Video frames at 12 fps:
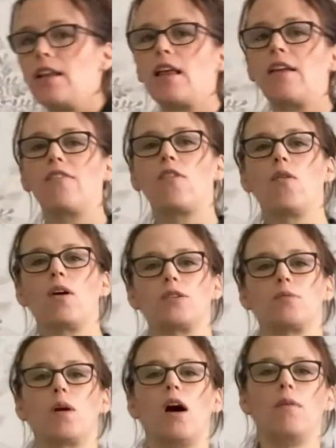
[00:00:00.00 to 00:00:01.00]
then of course,
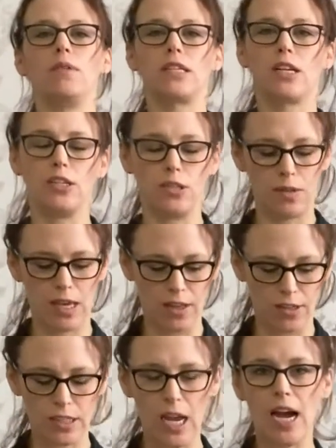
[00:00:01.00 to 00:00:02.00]
we're always gonna do the
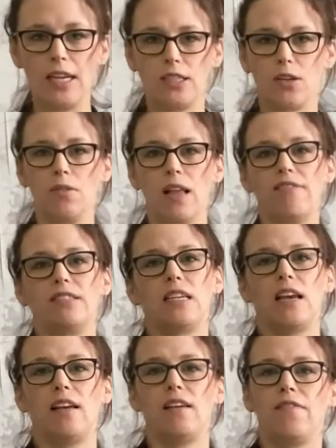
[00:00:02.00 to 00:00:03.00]
other side. So left
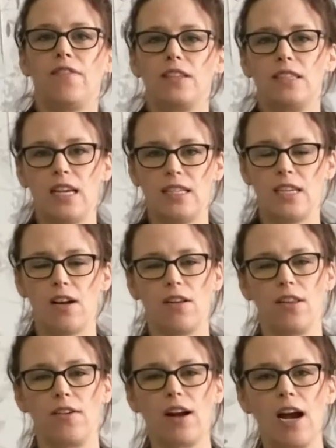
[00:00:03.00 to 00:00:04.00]
foot stays down on
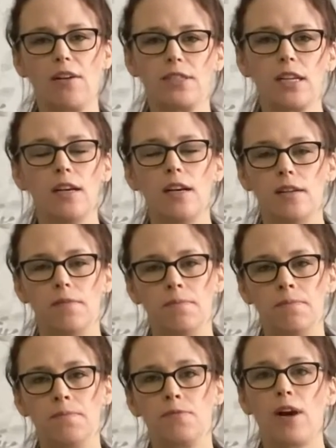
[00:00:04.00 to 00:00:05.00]
the ground,
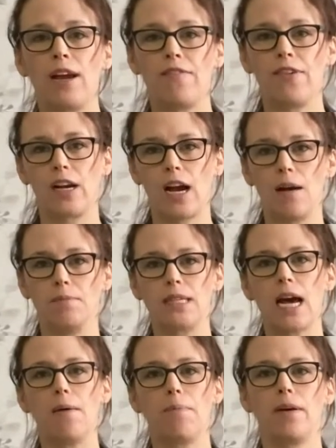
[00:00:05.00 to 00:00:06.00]
right foot comes
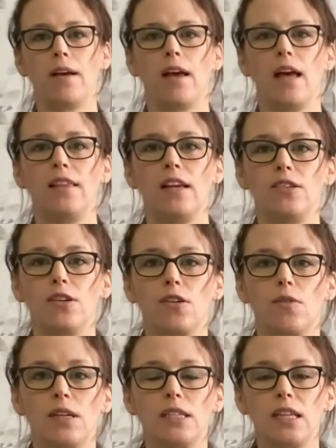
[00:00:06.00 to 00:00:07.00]
up, and then you're
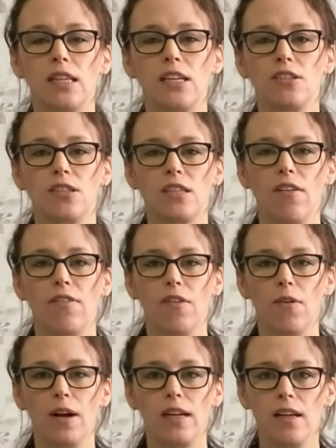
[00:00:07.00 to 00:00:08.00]
going to lean yourself
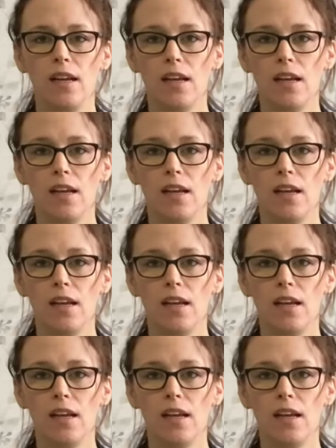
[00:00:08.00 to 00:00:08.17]
forward.